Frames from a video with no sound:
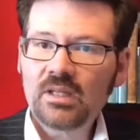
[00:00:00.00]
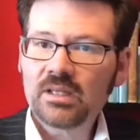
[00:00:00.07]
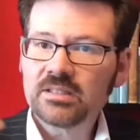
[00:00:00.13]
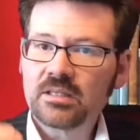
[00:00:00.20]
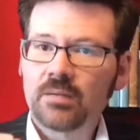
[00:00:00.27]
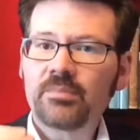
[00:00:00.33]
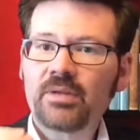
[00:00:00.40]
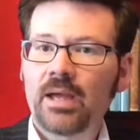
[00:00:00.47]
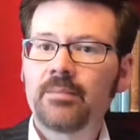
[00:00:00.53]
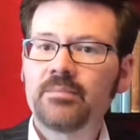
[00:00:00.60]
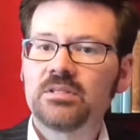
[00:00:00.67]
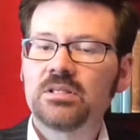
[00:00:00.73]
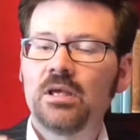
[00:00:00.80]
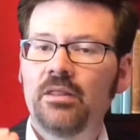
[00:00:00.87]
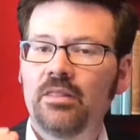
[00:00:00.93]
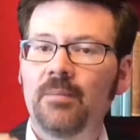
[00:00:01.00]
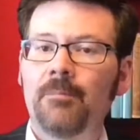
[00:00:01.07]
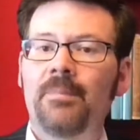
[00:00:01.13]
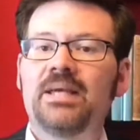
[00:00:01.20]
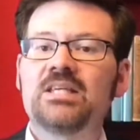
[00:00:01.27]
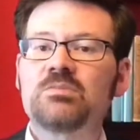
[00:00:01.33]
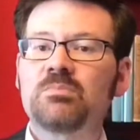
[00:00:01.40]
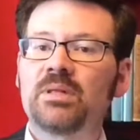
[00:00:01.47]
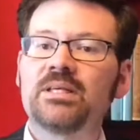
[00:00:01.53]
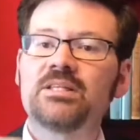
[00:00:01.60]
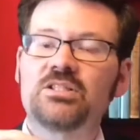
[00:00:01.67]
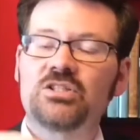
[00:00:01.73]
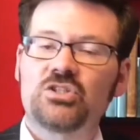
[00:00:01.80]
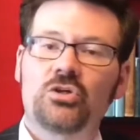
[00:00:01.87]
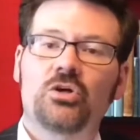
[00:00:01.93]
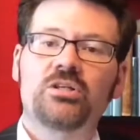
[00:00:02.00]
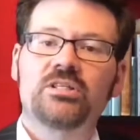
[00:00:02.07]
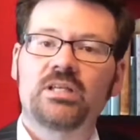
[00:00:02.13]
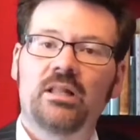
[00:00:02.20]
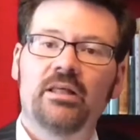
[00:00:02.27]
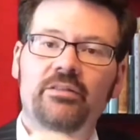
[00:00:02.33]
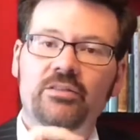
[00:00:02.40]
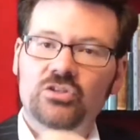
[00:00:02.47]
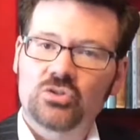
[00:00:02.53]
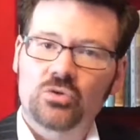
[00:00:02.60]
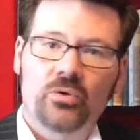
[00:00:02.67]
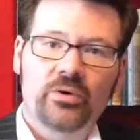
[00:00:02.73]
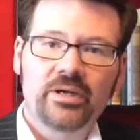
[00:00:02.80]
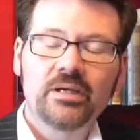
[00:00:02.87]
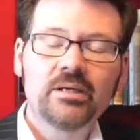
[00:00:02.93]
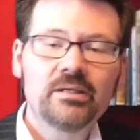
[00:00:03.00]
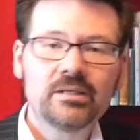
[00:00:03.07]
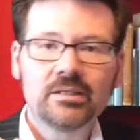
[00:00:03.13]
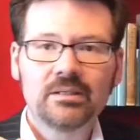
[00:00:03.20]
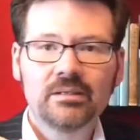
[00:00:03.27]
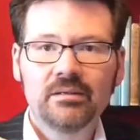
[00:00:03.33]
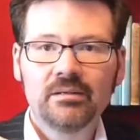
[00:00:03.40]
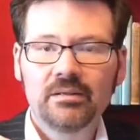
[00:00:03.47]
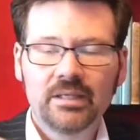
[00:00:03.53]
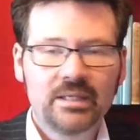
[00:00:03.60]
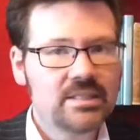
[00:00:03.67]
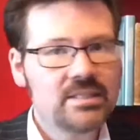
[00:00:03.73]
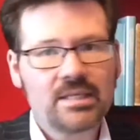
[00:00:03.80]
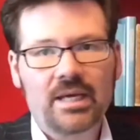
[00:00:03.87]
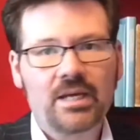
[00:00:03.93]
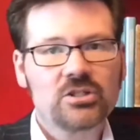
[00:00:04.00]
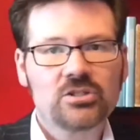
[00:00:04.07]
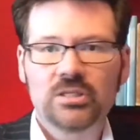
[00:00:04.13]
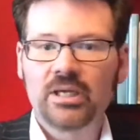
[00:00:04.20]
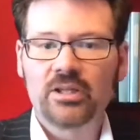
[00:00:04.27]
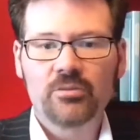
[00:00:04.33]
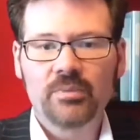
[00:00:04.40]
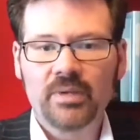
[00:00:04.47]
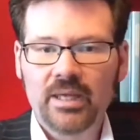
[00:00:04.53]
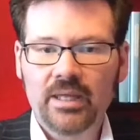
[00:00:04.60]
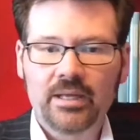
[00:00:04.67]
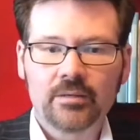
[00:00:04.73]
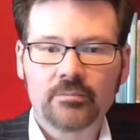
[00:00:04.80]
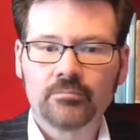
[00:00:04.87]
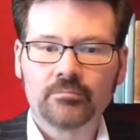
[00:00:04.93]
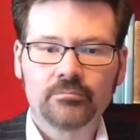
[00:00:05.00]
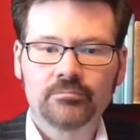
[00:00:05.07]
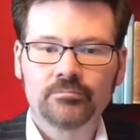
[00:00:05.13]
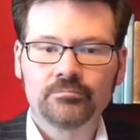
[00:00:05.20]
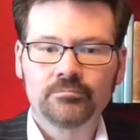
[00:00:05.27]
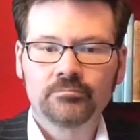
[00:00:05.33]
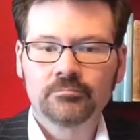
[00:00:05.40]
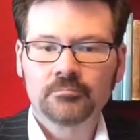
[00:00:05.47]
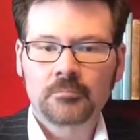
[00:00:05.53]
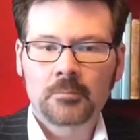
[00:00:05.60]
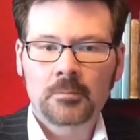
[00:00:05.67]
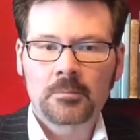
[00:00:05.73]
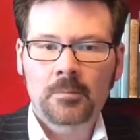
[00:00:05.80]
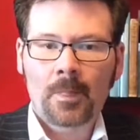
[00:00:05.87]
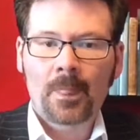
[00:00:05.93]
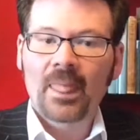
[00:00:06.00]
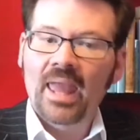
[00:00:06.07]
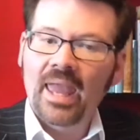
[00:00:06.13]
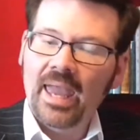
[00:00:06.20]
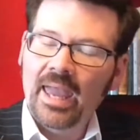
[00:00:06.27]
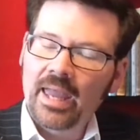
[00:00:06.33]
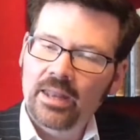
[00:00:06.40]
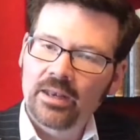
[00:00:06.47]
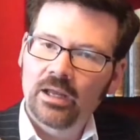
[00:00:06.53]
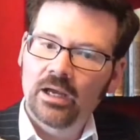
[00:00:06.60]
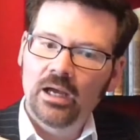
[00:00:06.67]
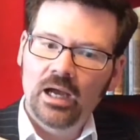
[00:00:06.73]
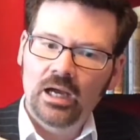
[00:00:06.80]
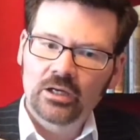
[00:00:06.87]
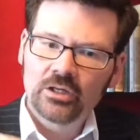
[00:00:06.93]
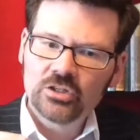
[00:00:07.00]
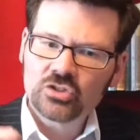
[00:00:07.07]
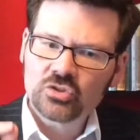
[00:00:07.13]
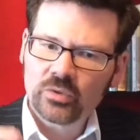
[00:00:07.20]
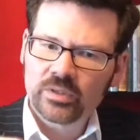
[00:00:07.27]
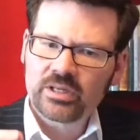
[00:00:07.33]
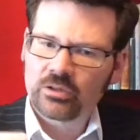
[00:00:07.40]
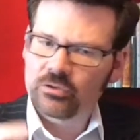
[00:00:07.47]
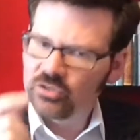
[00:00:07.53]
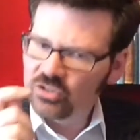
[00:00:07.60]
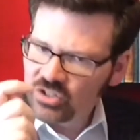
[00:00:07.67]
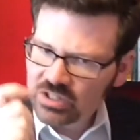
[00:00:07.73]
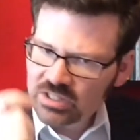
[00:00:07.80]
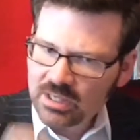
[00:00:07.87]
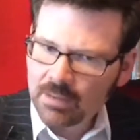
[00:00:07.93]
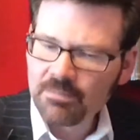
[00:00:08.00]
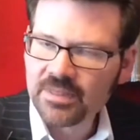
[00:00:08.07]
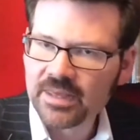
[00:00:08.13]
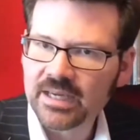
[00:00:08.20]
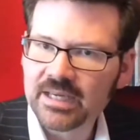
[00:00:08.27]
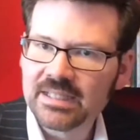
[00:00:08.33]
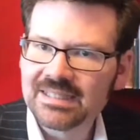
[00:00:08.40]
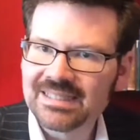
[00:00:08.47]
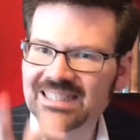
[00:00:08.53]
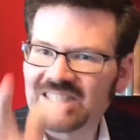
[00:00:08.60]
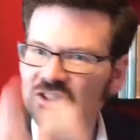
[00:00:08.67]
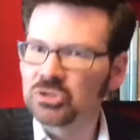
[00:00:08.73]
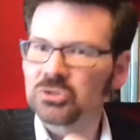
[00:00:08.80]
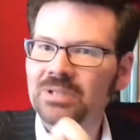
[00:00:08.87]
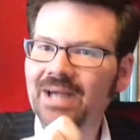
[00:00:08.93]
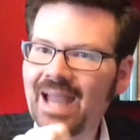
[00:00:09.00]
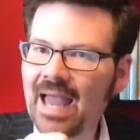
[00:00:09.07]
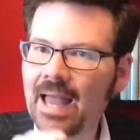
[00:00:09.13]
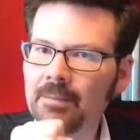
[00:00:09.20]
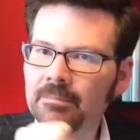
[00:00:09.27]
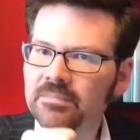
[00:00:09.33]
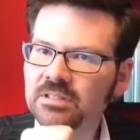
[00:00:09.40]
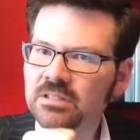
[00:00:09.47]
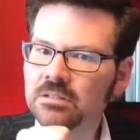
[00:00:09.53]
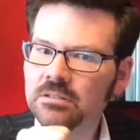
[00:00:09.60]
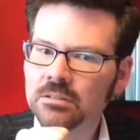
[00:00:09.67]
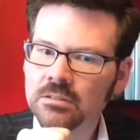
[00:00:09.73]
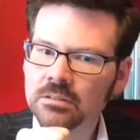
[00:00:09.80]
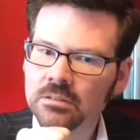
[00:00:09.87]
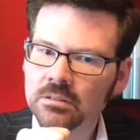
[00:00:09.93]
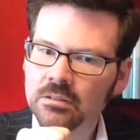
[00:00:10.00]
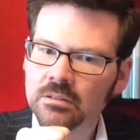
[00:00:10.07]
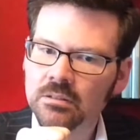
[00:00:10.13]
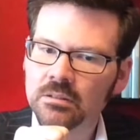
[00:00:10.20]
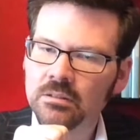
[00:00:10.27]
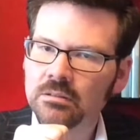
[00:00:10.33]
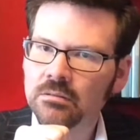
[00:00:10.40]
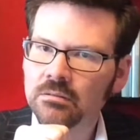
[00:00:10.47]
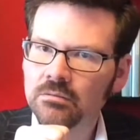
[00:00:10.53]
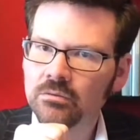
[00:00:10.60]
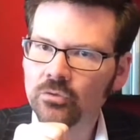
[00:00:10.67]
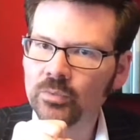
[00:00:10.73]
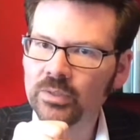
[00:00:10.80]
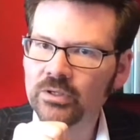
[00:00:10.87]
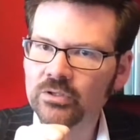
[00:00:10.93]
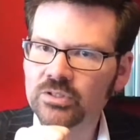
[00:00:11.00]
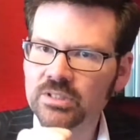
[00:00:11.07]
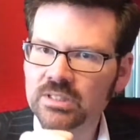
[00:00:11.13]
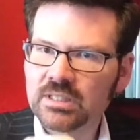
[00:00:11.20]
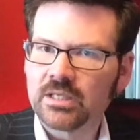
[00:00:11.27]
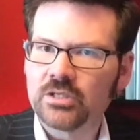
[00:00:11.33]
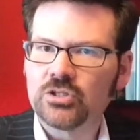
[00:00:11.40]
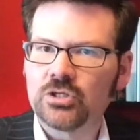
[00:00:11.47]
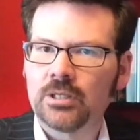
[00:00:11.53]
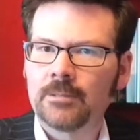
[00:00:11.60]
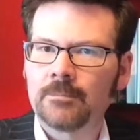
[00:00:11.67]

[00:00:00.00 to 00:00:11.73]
Sometimes the best place to start telling the story isn't actually at the beginning. And a good storyteller does something that grabs the reader's attention.